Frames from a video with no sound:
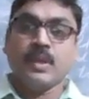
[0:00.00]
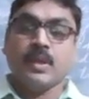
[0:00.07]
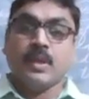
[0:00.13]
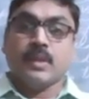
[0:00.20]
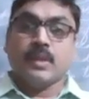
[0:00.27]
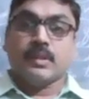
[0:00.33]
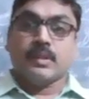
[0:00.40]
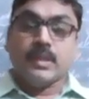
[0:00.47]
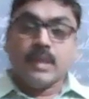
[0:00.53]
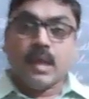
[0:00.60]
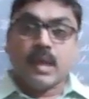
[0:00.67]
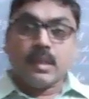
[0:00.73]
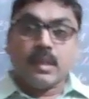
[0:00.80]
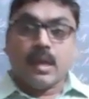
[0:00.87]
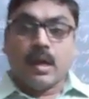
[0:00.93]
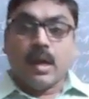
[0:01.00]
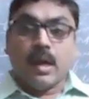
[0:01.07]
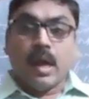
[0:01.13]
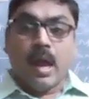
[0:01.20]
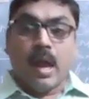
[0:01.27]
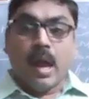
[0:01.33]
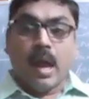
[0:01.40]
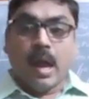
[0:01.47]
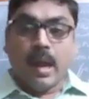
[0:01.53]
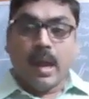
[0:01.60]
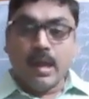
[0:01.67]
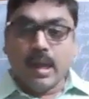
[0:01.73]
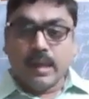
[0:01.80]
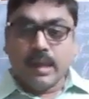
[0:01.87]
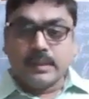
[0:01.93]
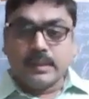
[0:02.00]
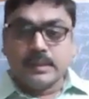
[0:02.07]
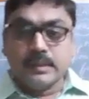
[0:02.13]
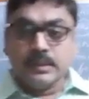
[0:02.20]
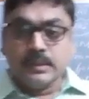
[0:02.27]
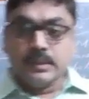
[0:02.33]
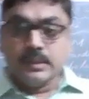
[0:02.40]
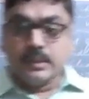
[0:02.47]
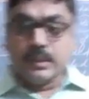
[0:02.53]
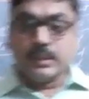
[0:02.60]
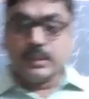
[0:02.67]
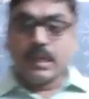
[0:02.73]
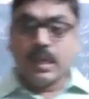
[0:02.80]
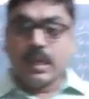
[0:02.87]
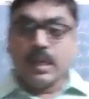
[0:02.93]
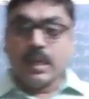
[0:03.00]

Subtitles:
These are the highlights in the